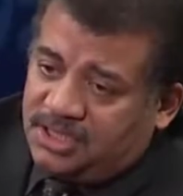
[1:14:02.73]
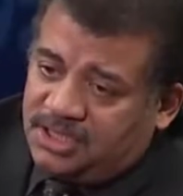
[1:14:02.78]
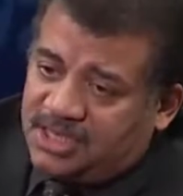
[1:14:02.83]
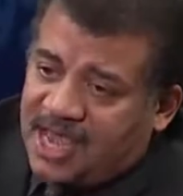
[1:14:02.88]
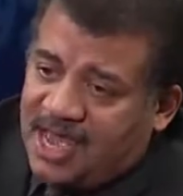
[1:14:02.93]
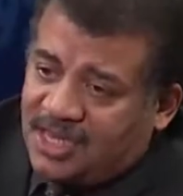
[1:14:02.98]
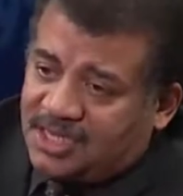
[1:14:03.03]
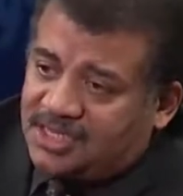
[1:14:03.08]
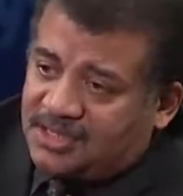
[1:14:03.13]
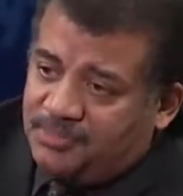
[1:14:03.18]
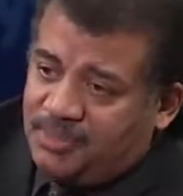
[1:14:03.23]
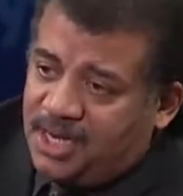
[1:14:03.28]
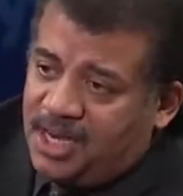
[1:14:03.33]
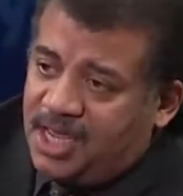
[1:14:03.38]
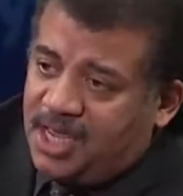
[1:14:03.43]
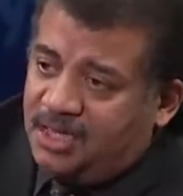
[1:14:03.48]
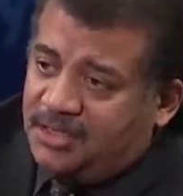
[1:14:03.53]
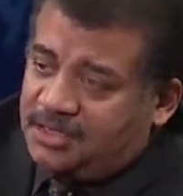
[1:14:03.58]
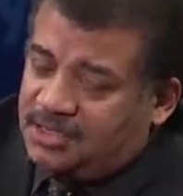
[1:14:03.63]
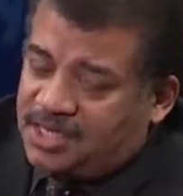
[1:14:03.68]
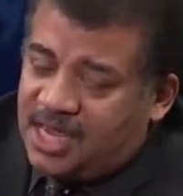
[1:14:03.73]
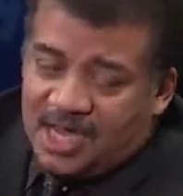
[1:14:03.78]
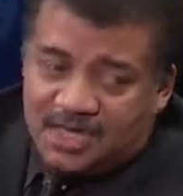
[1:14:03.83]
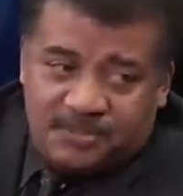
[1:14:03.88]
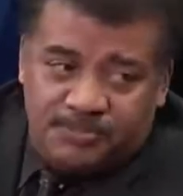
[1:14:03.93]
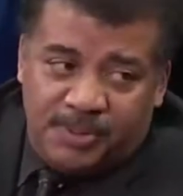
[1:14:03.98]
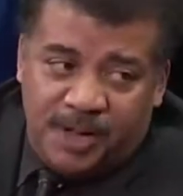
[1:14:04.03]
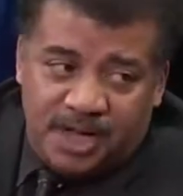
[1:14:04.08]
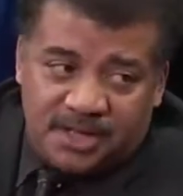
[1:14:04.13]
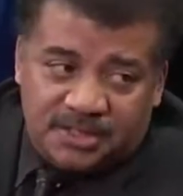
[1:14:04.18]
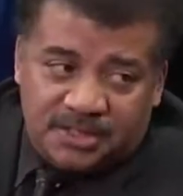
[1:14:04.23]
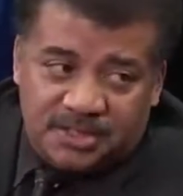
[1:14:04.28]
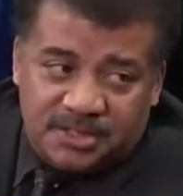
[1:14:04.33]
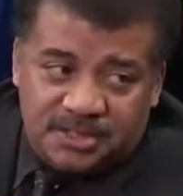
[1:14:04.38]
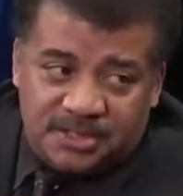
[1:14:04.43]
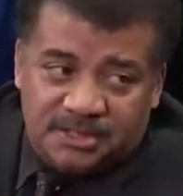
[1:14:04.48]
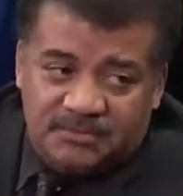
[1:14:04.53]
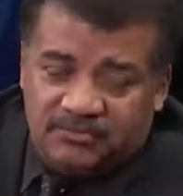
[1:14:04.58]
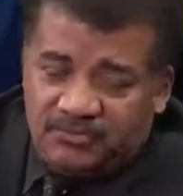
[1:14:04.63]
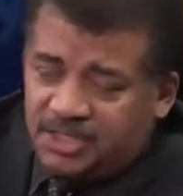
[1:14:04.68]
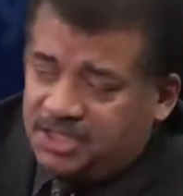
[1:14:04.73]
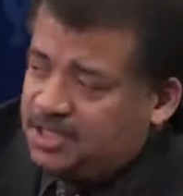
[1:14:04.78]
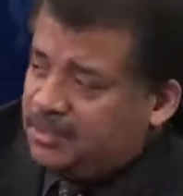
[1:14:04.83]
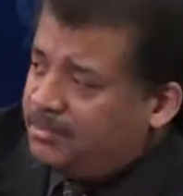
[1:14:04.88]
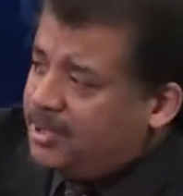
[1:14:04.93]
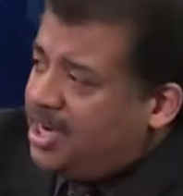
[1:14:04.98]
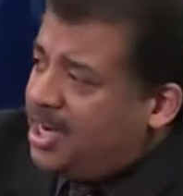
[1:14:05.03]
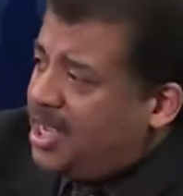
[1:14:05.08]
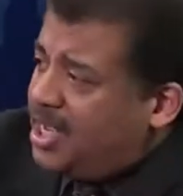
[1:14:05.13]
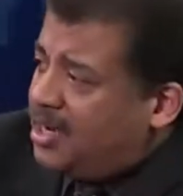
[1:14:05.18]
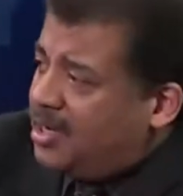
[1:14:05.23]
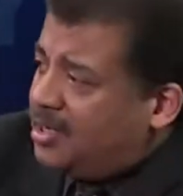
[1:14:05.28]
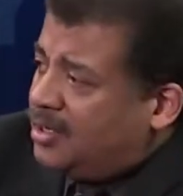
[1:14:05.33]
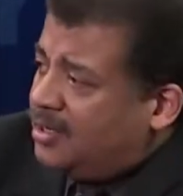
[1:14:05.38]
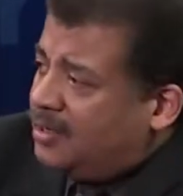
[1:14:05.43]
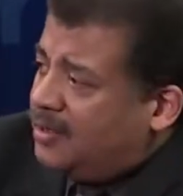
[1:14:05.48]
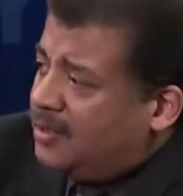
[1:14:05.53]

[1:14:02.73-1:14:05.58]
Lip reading: stacks boxes to reach a banana.